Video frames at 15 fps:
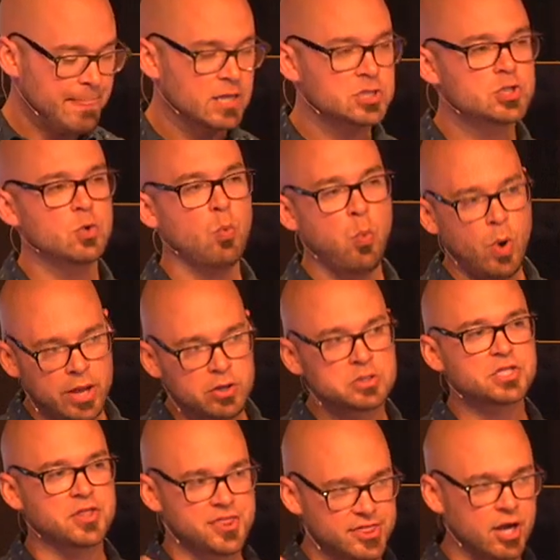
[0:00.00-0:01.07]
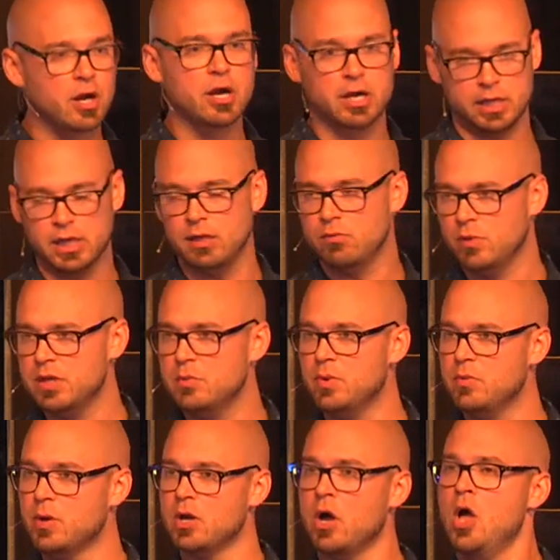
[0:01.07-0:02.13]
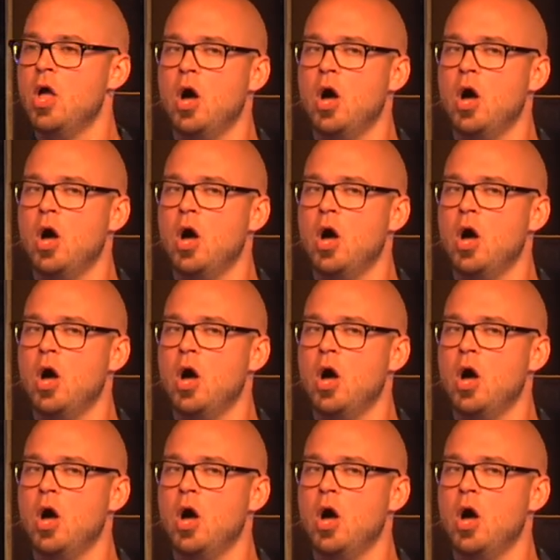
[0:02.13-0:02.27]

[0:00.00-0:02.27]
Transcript: to wield authority, we want to